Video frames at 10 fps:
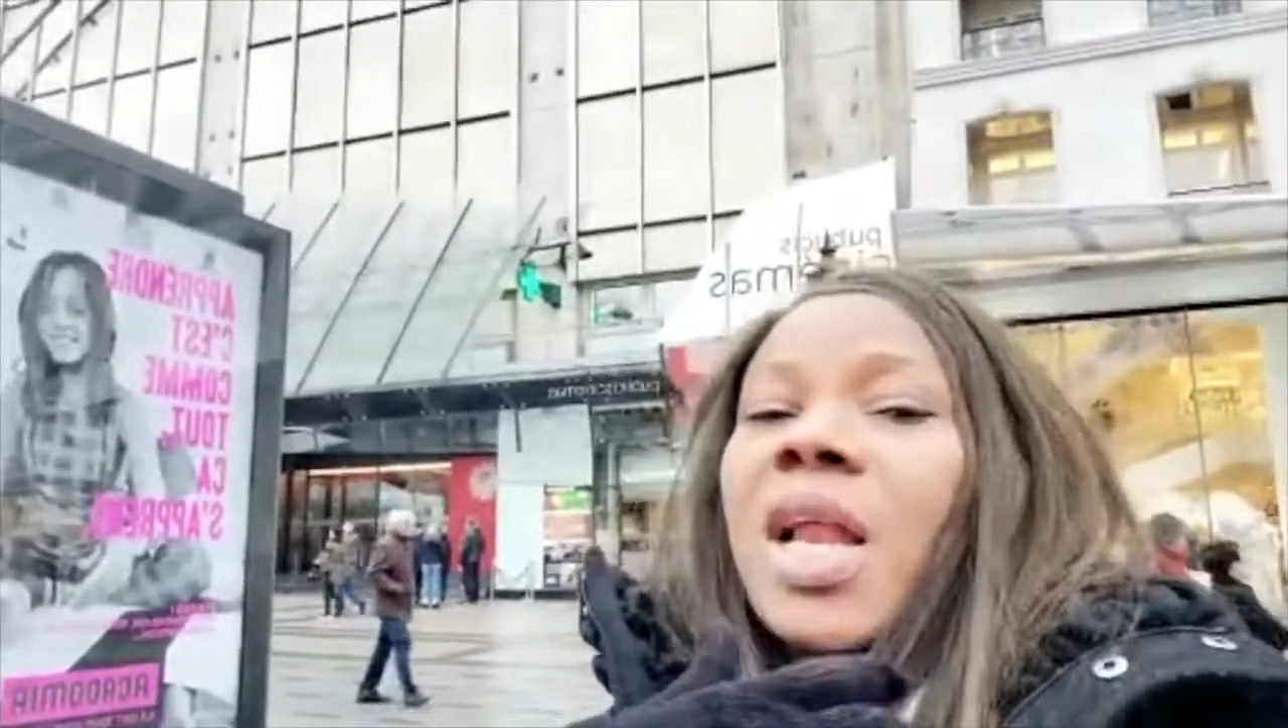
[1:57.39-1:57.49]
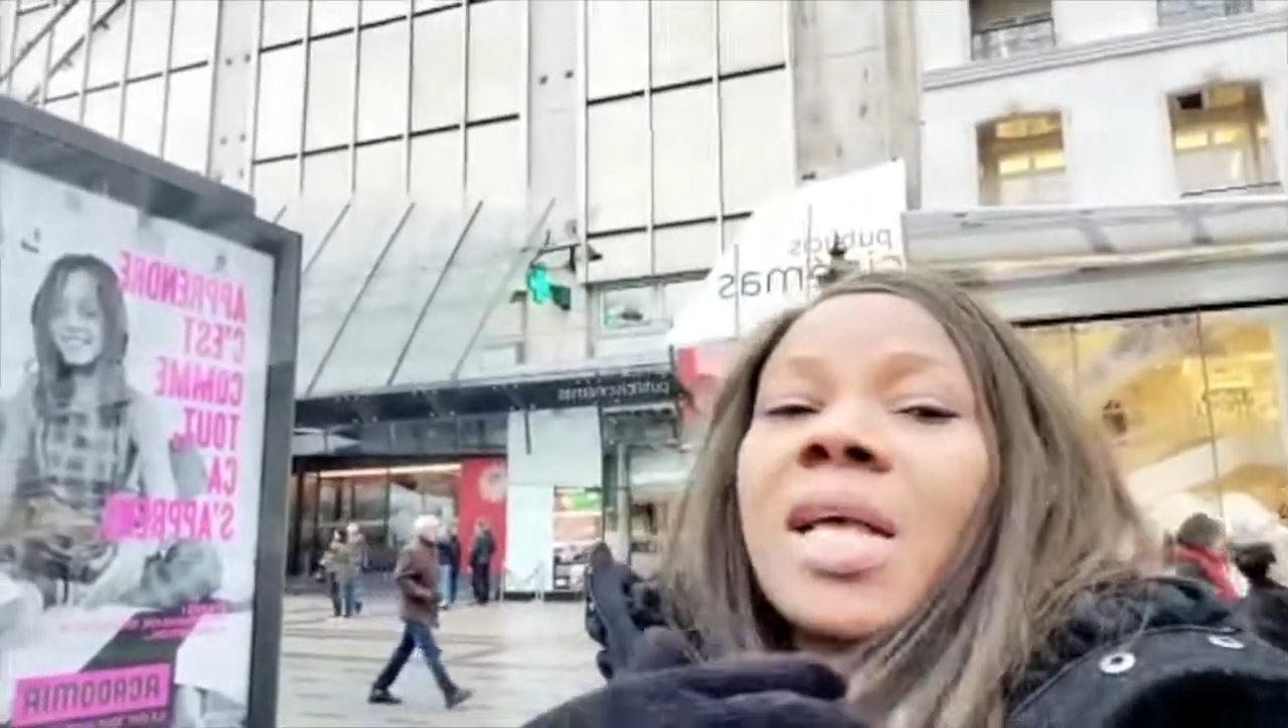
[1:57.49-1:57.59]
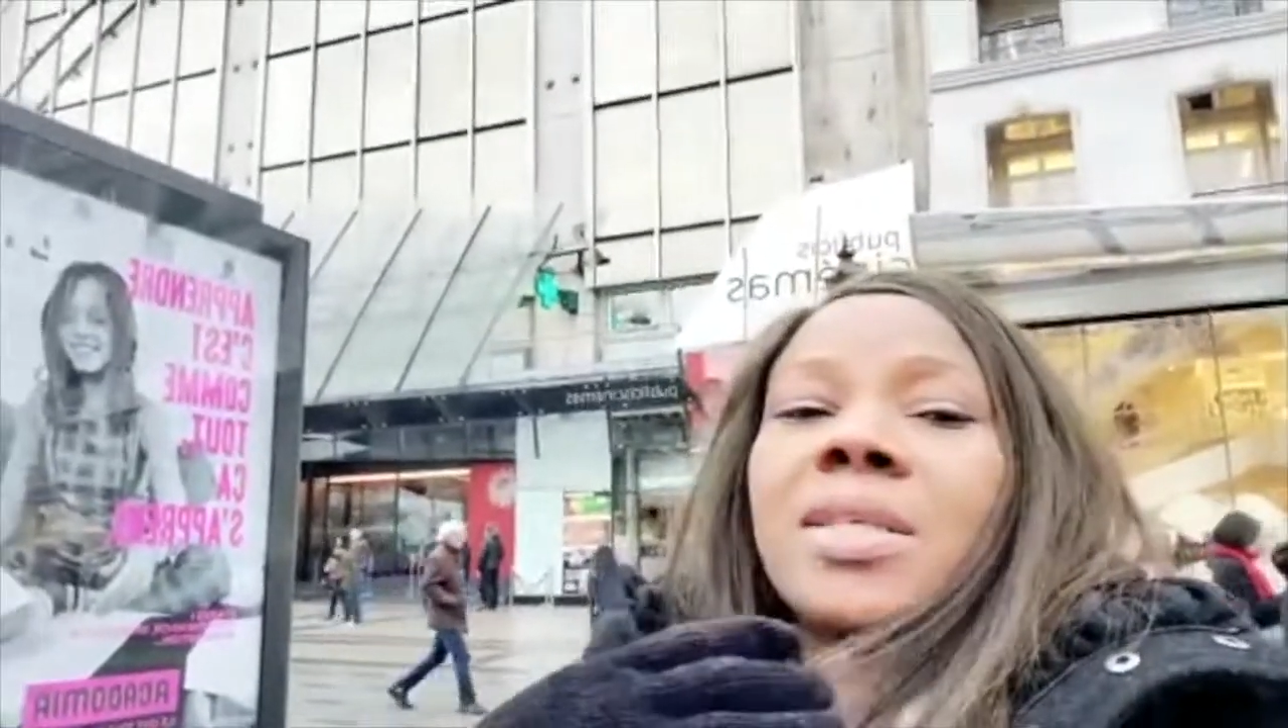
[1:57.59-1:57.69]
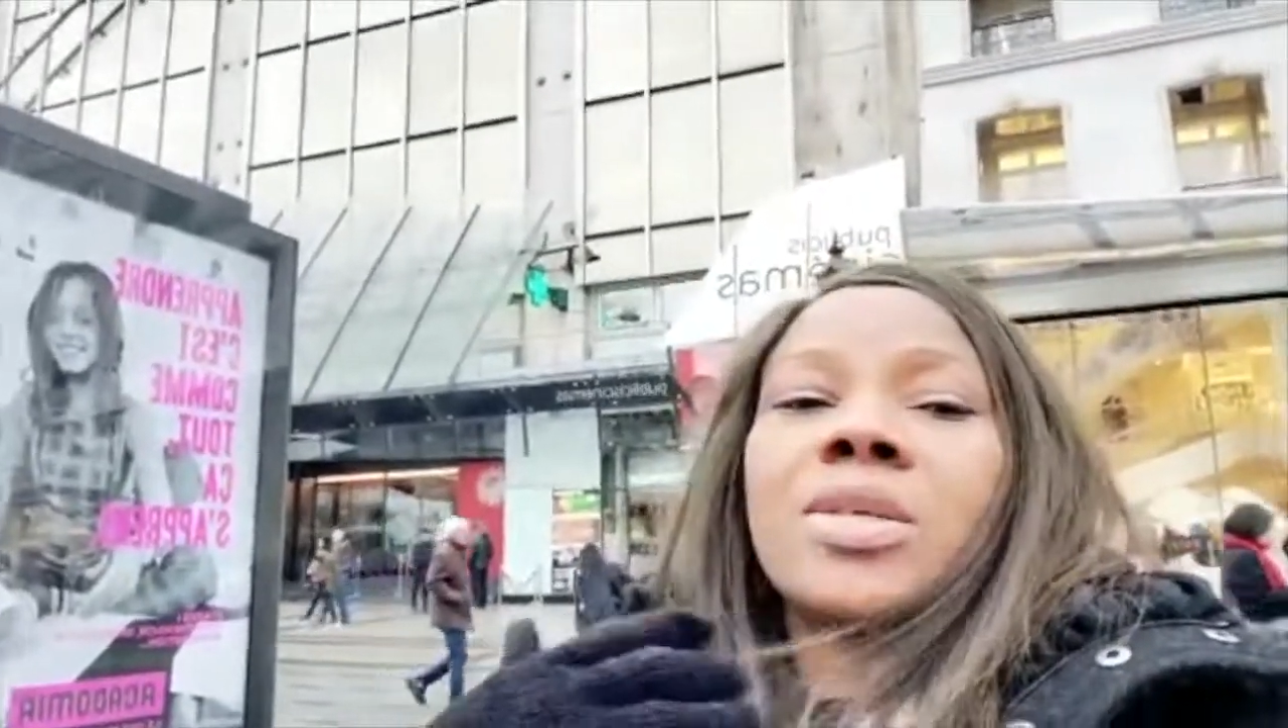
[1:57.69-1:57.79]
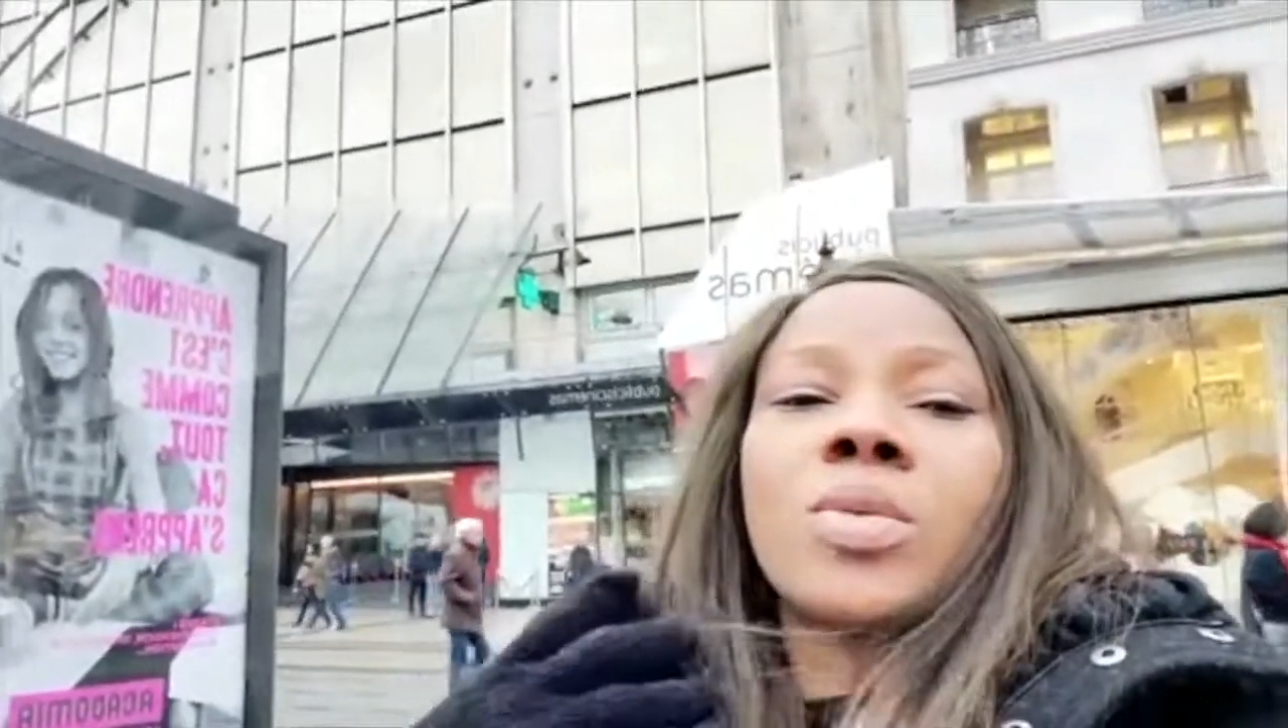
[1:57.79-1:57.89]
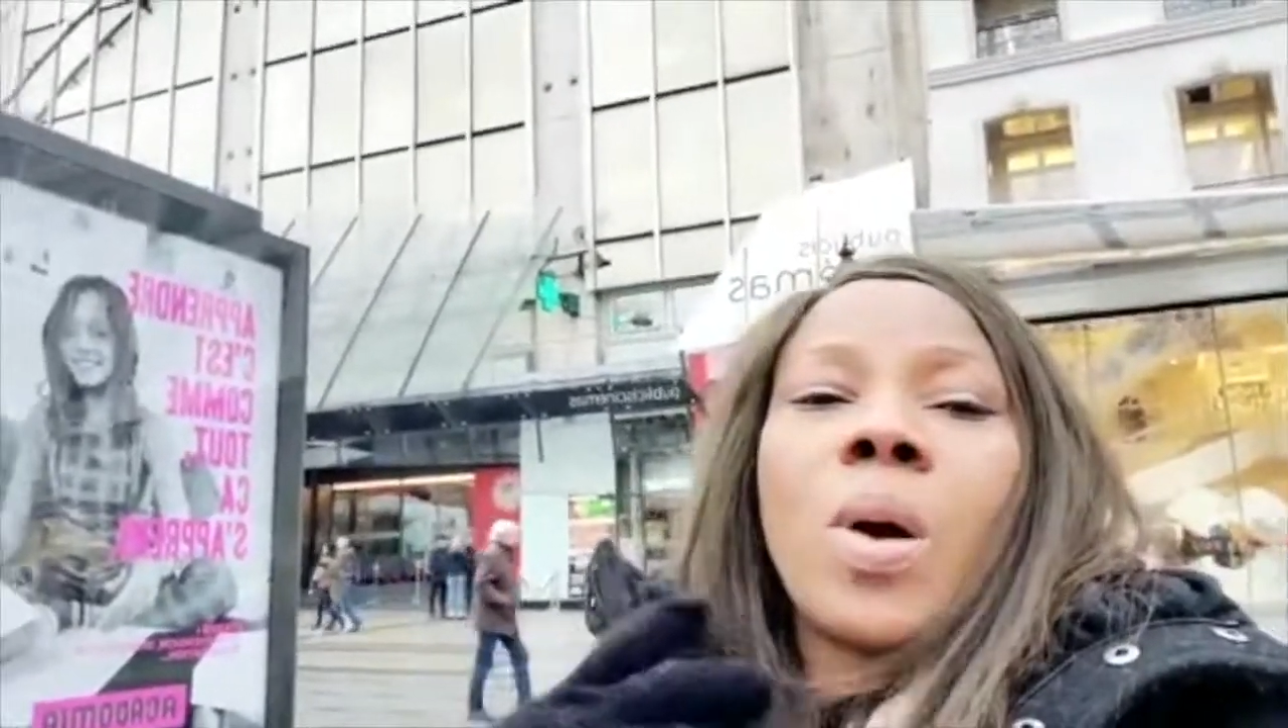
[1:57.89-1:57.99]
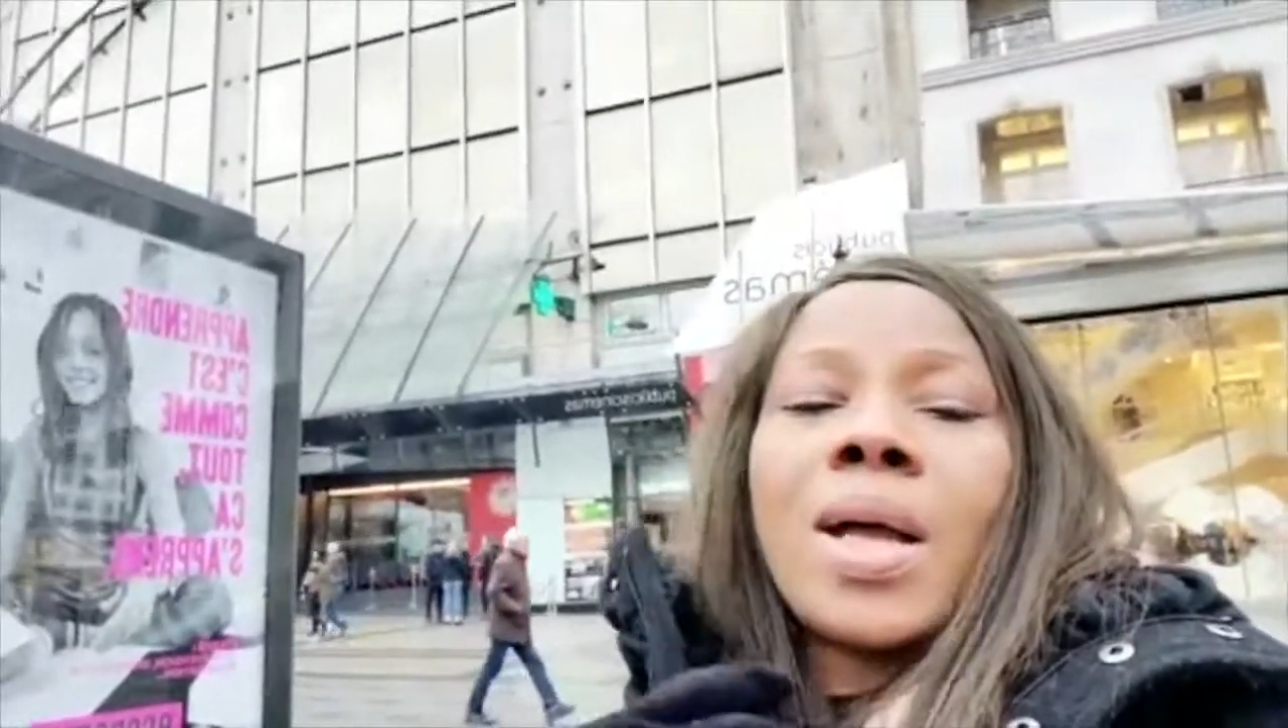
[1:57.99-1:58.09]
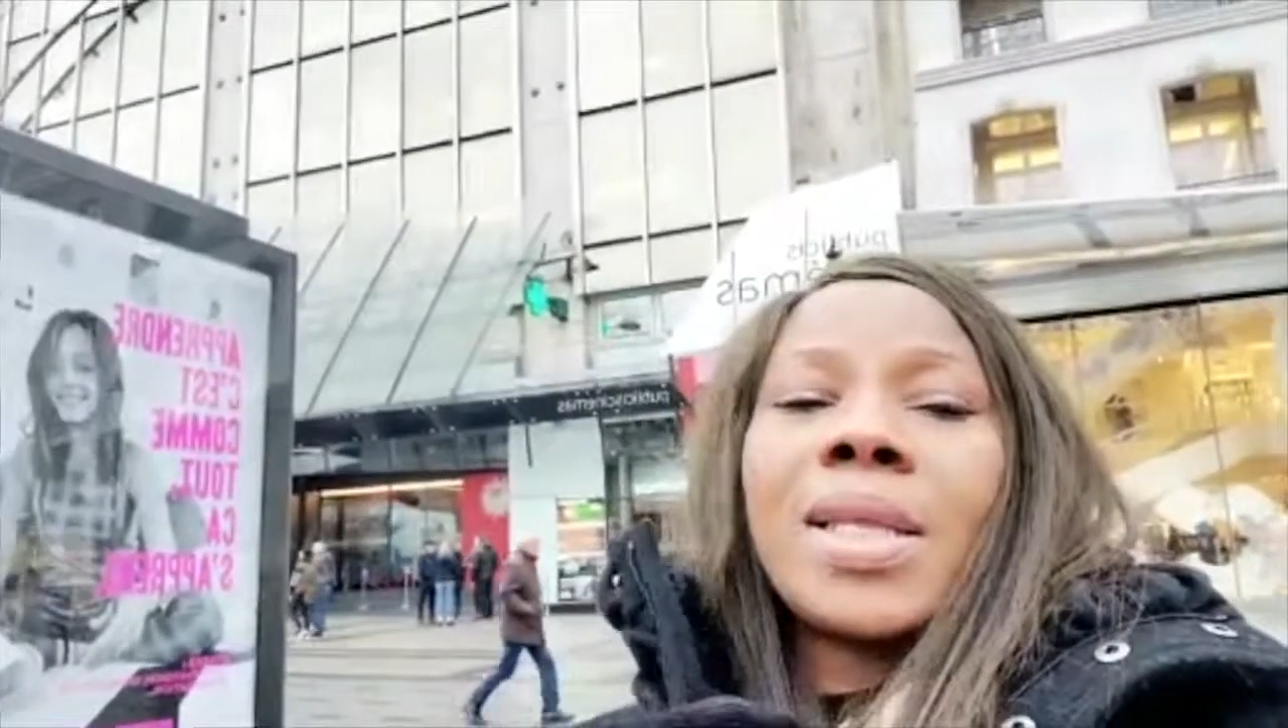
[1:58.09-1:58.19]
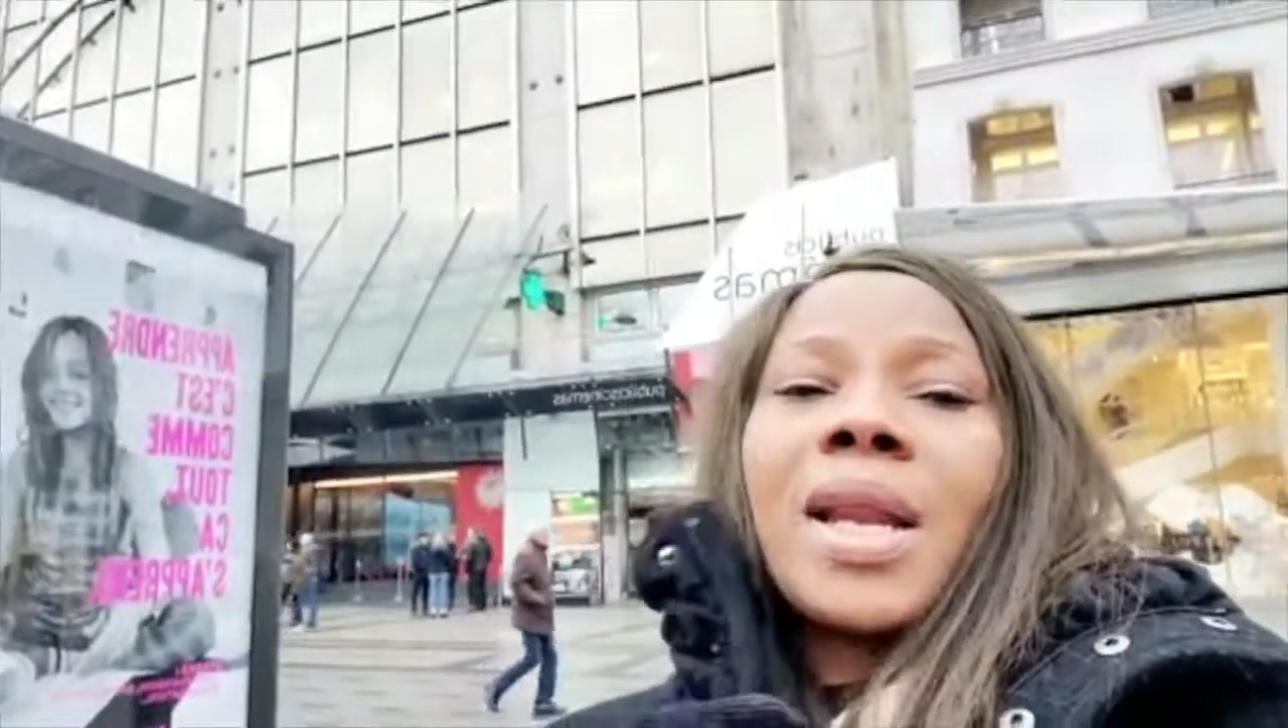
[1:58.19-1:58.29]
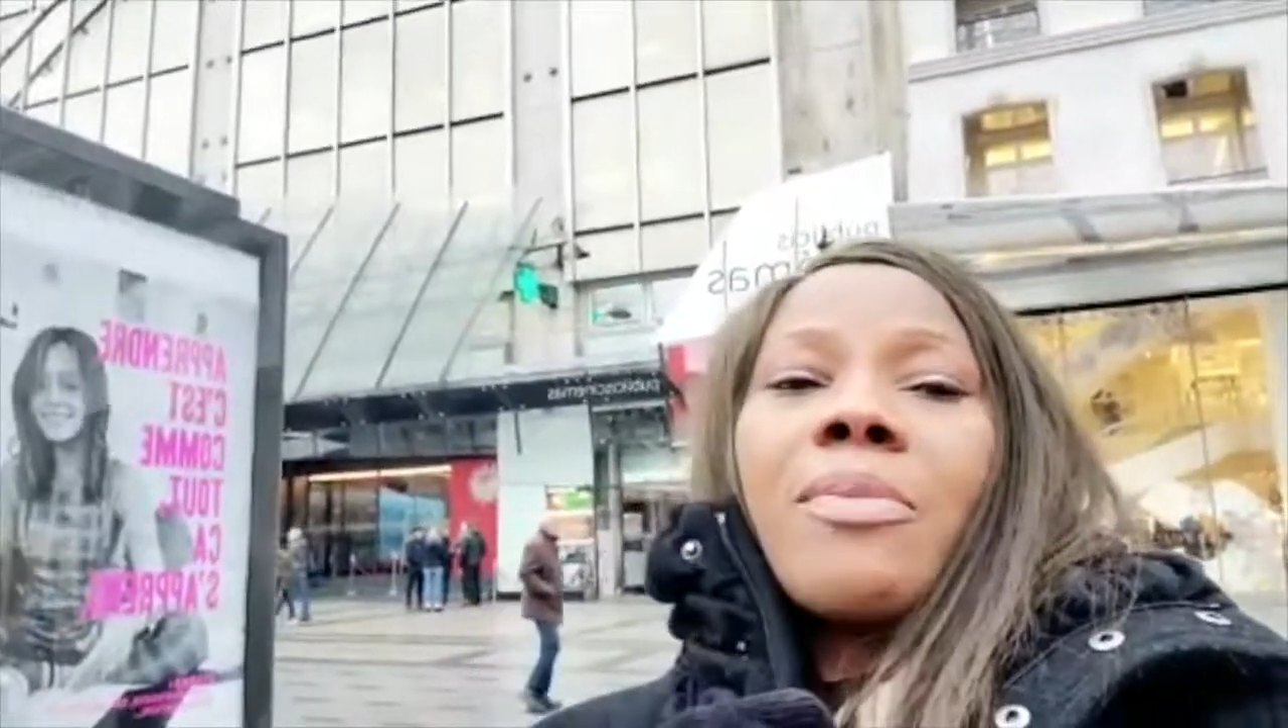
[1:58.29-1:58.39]
accessoire
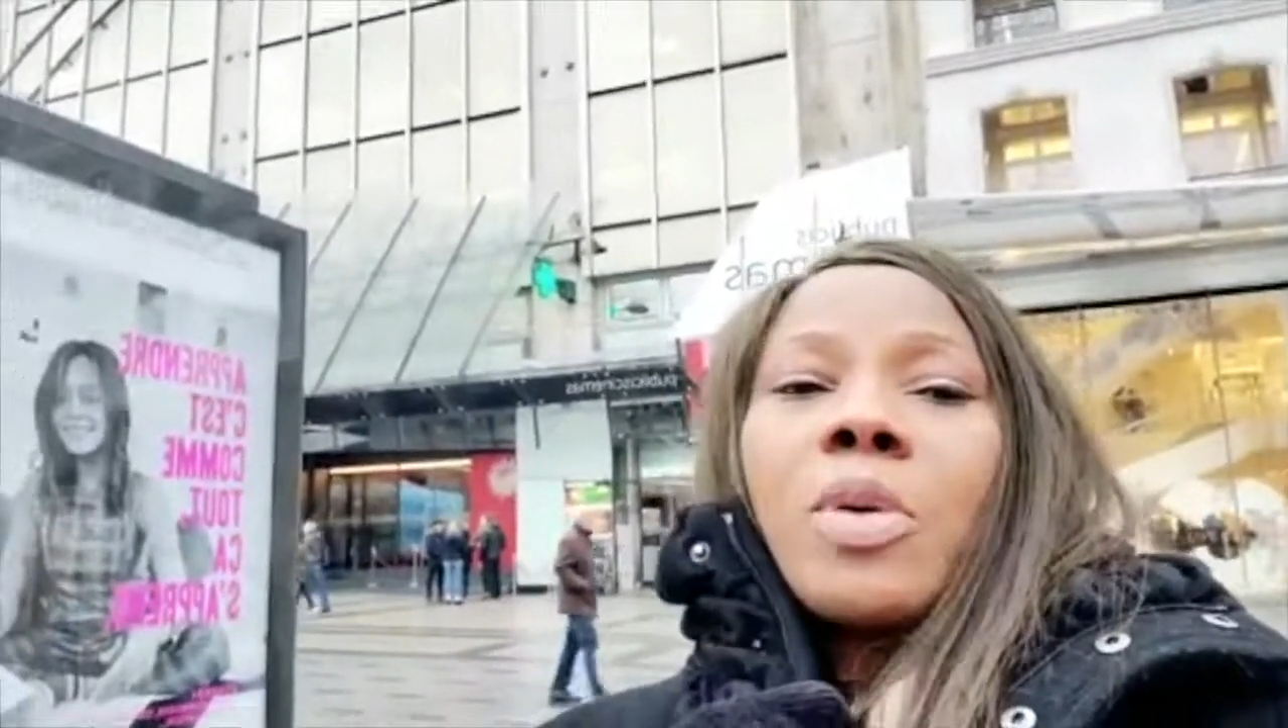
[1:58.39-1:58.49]
that I've been